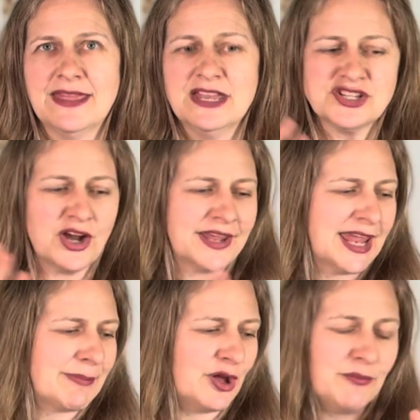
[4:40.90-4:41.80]
talking
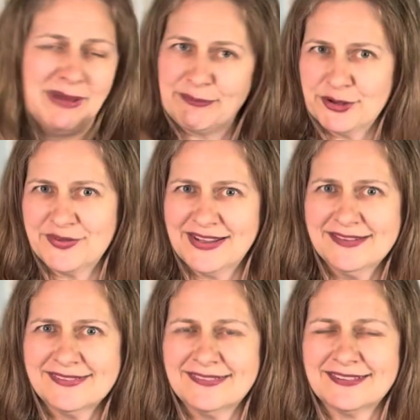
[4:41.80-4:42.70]
about my
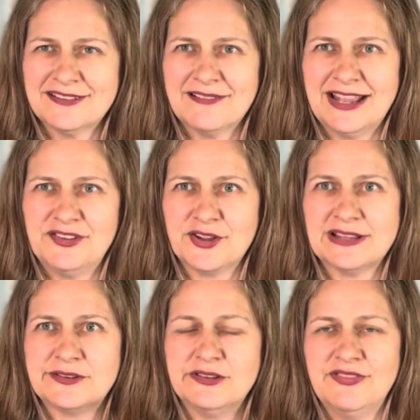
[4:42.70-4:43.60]
process, so I took a
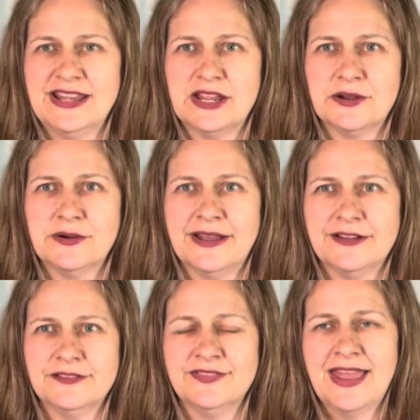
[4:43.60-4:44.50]
little video
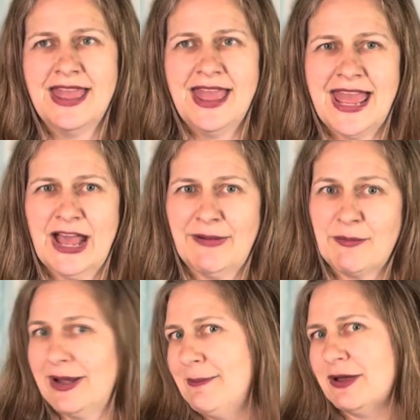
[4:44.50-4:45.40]
of how I
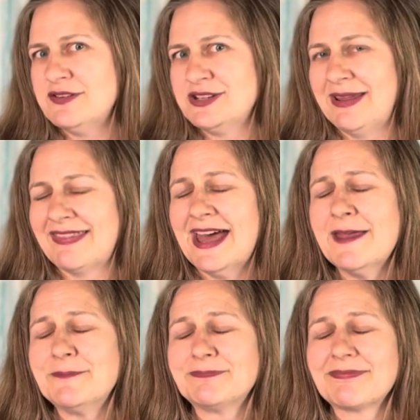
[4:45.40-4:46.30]
went about doing that,
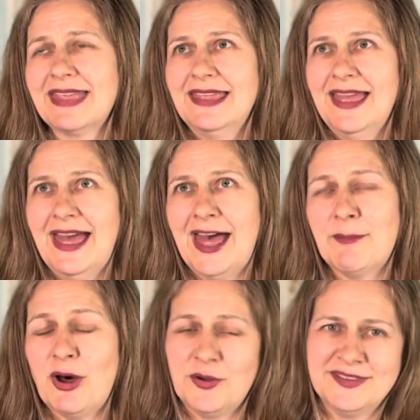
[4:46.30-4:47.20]

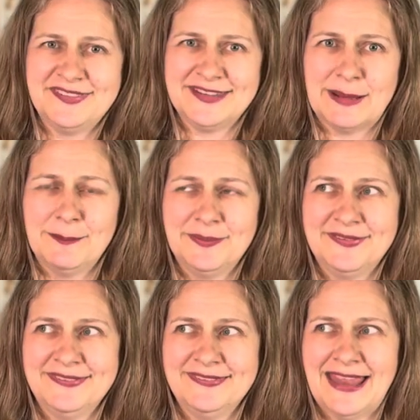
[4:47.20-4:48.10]
all the steps,
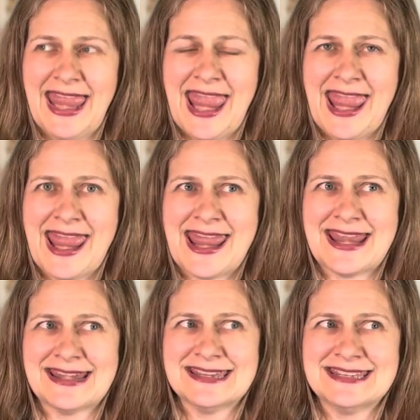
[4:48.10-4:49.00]

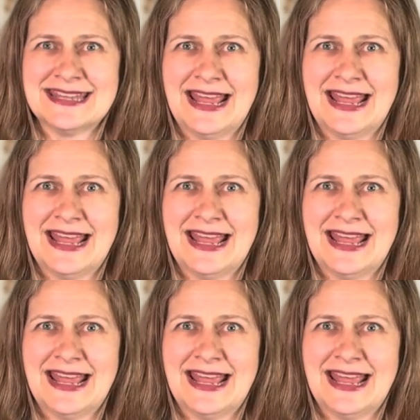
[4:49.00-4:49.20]
and